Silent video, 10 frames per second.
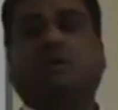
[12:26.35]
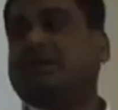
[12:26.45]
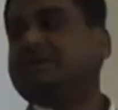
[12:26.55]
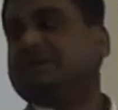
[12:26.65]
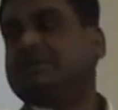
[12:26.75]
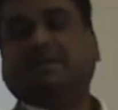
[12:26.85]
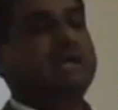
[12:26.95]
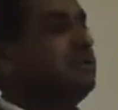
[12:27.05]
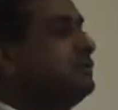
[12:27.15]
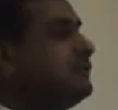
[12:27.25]
body, something
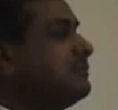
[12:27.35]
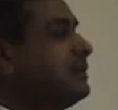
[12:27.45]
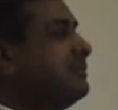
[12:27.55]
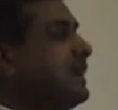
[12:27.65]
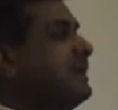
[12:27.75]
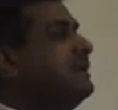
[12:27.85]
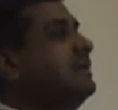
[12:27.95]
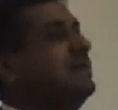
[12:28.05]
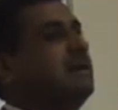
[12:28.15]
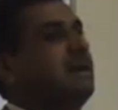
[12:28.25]
I do for my mind.
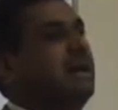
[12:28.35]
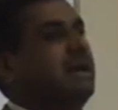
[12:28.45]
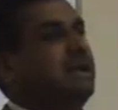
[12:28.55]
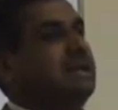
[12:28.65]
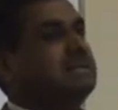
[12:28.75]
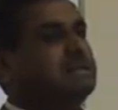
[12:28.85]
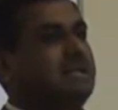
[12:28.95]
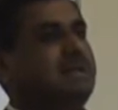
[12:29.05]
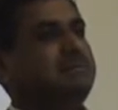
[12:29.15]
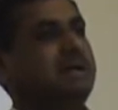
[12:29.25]
I
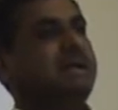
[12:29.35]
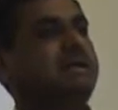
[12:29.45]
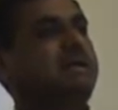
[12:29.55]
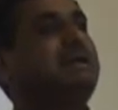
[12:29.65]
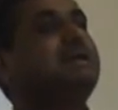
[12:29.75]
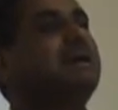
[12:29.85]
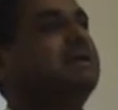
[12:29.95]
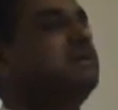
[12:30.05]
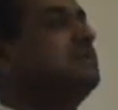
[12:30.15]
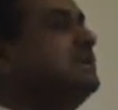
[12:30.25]
sleep, I eat,
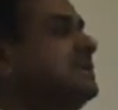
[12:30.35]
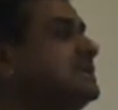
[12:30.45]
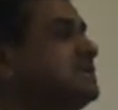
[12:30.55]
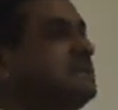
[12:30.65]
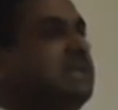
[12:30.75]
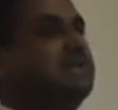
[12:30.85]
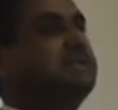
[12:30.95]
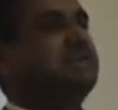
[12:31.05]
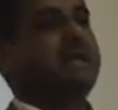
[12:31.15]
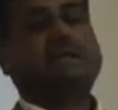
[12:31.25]
I do this,
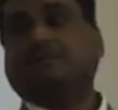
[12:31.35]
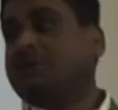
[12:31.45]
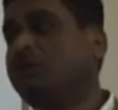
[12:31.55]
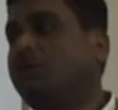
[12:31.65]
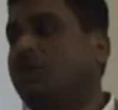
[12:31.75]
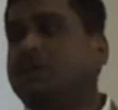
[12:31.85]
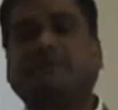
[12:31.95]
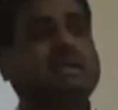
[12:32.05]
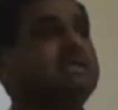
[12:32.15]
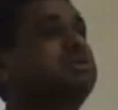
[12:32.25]
sexual activity,
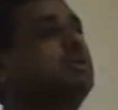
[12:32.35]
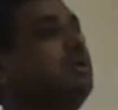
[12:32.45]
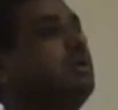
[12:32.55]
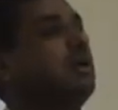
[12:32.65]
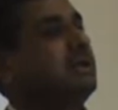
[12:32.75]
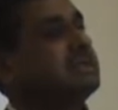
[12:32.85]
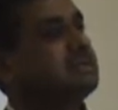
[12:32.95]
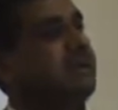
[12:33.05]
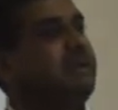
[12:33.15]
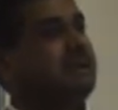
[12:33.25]
whatever it's going on,
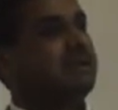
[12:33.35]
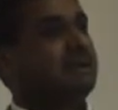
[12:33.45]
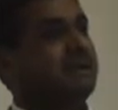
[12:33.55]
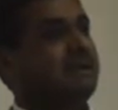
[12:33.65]
it's right here.